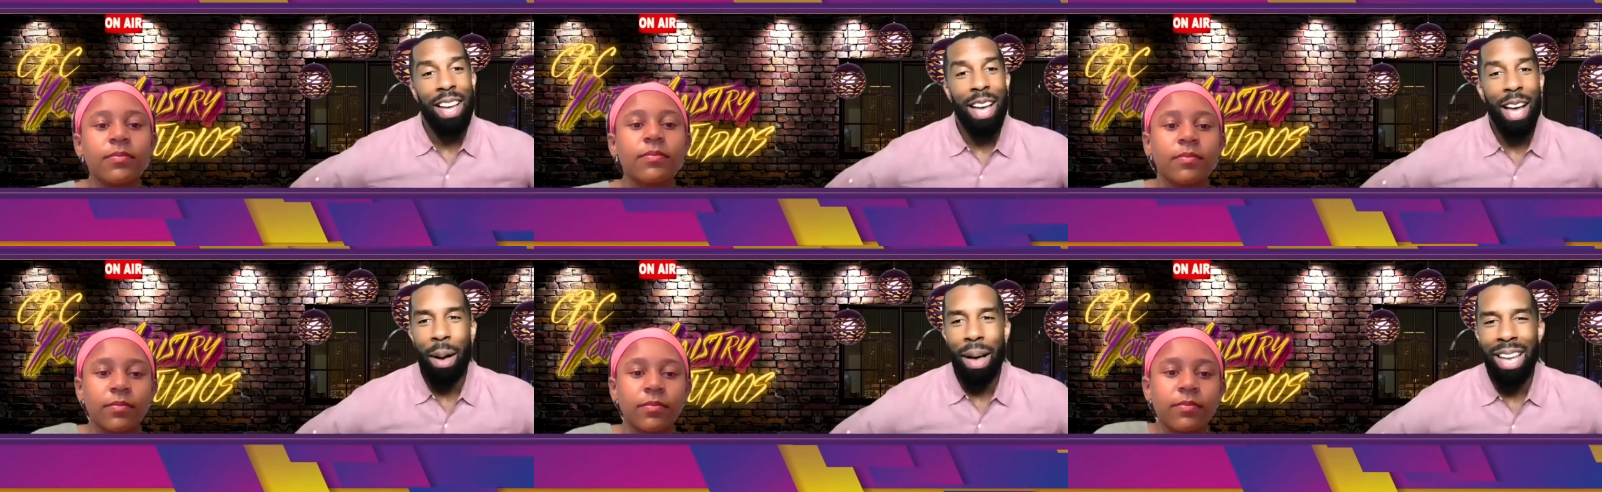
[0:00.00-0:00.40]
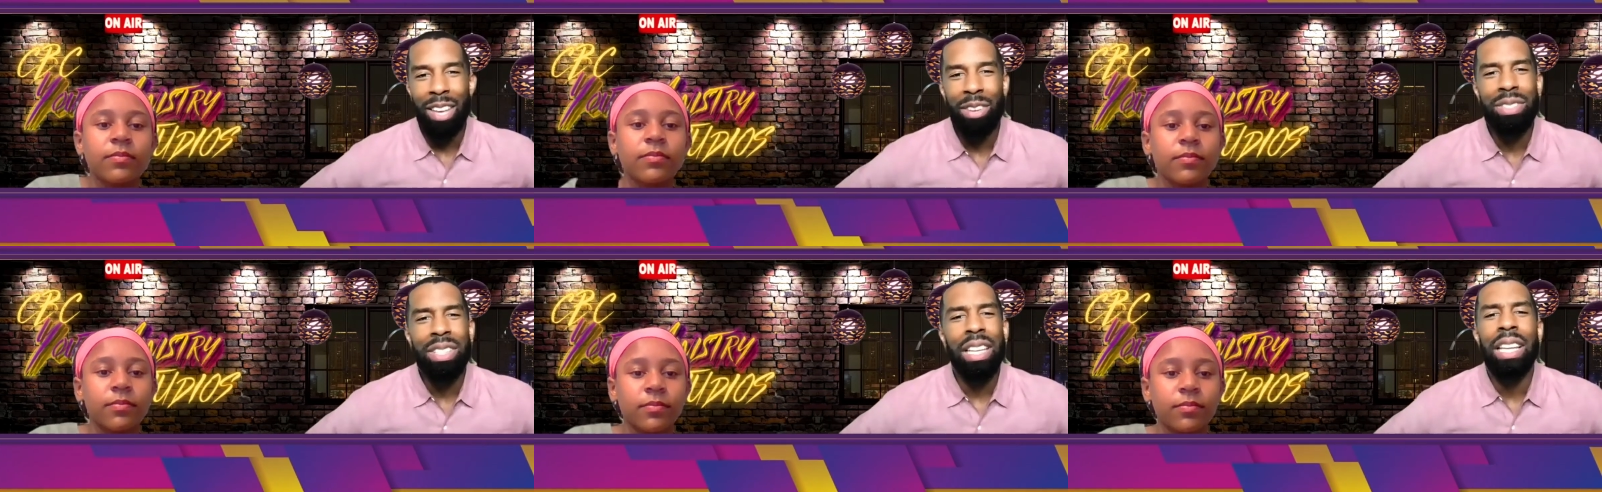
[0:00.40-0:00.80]
Speaker 1: Uh, I
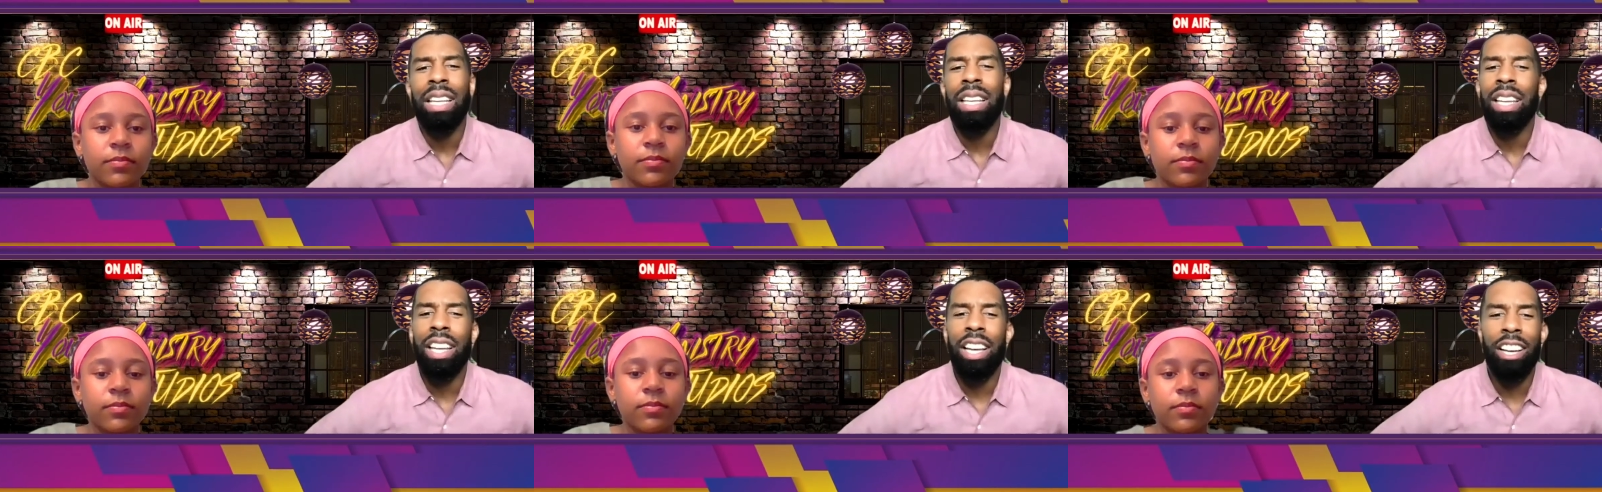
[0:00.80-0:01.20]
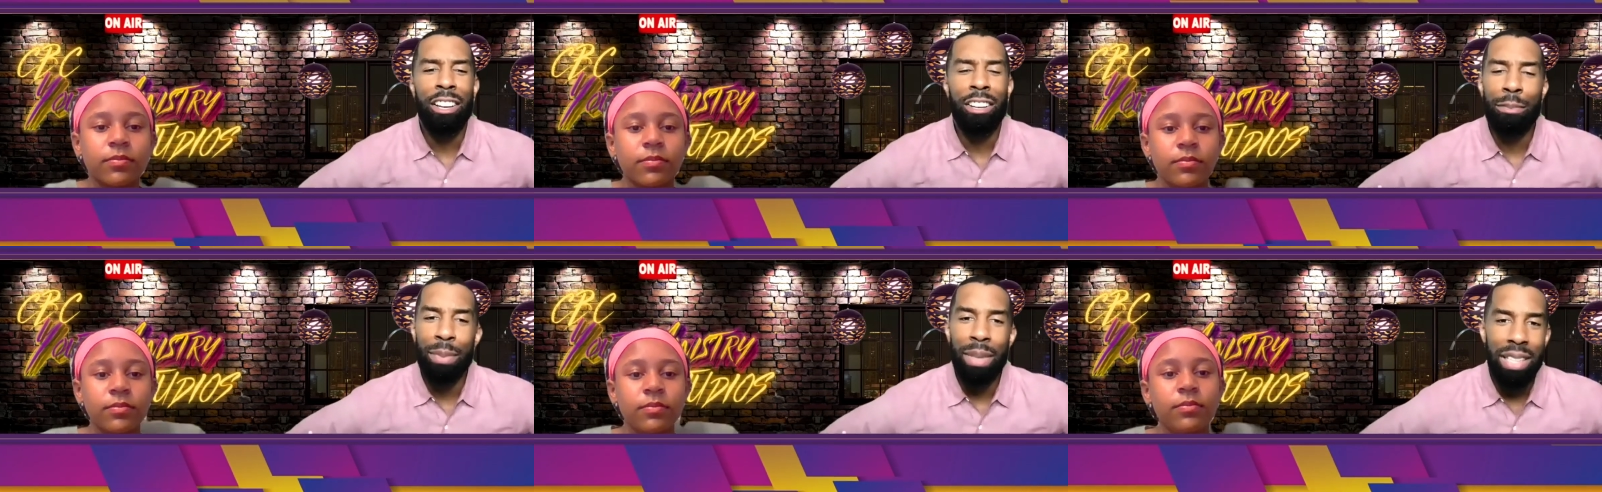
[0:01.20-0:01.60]
used to
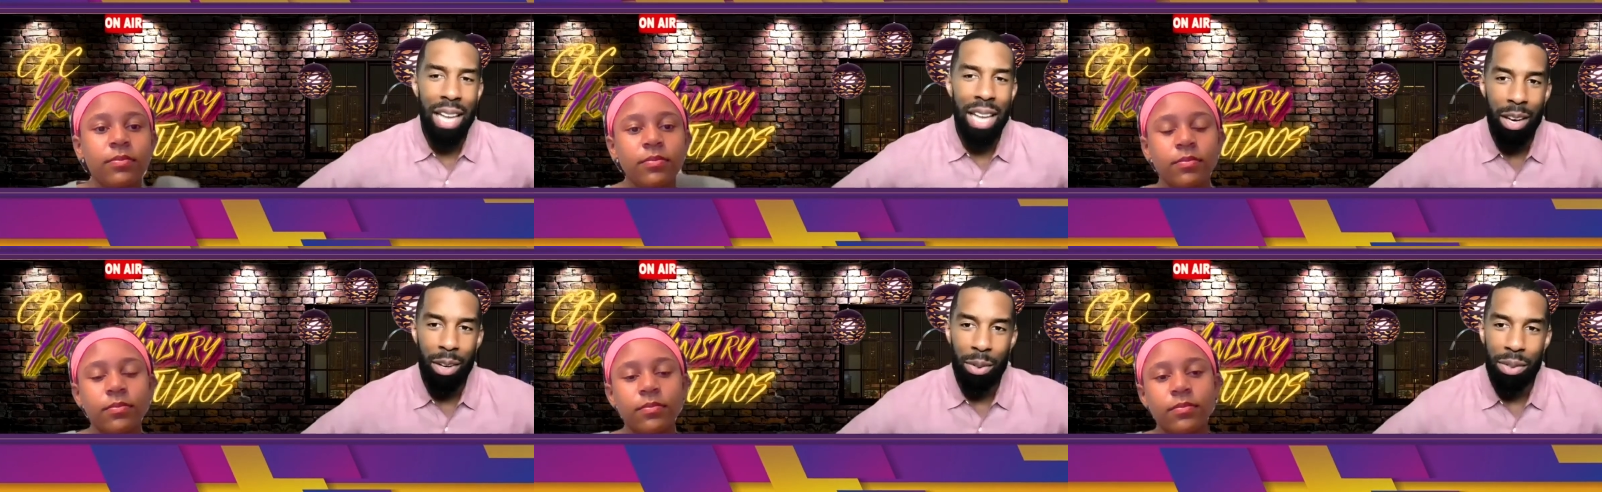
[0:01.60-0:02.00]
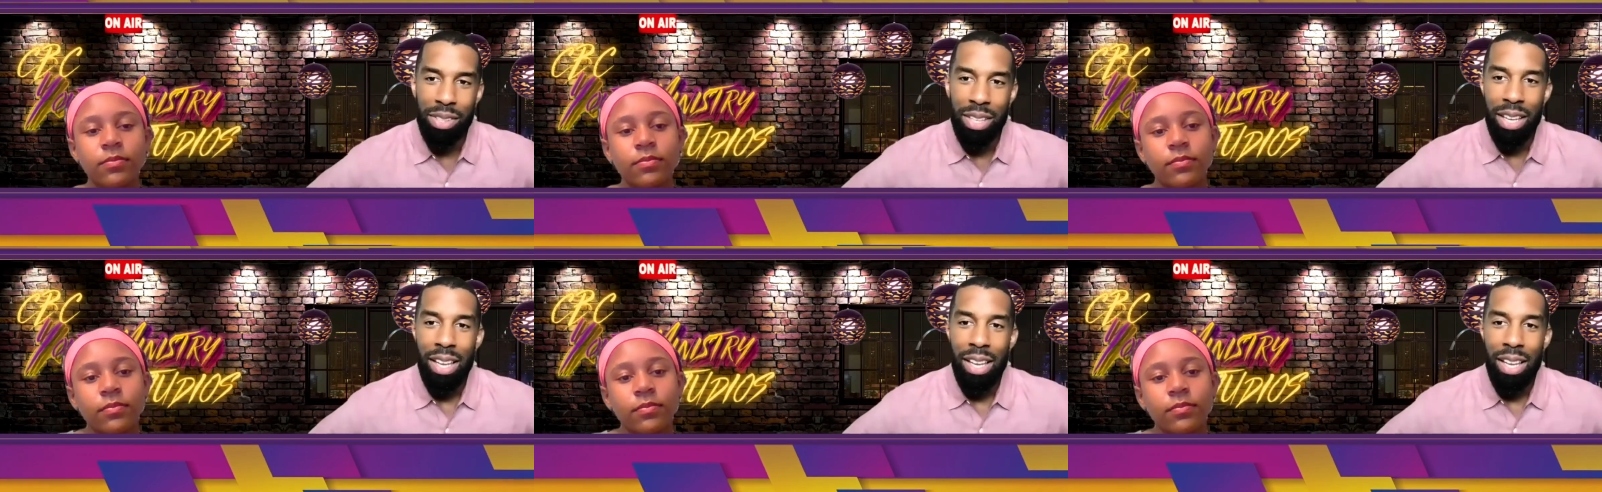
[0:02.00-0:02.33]
love McDonald's.